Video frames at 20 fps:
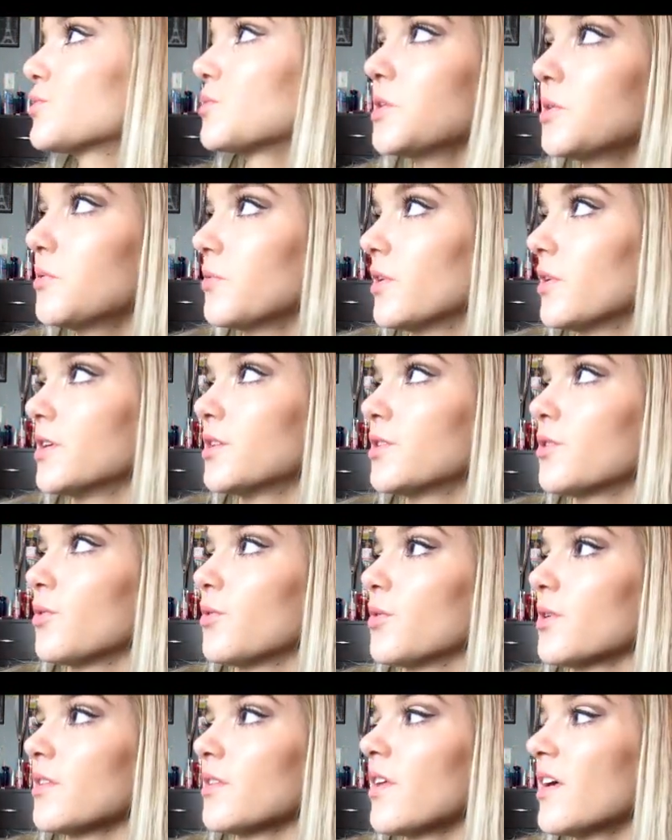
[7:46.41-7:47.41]
twenty-one
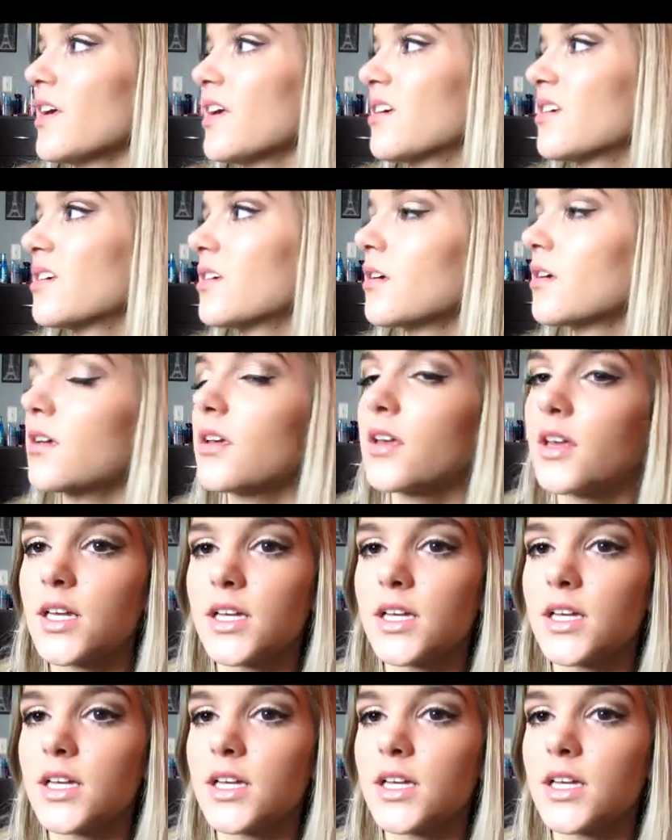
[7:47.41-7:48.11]
or like,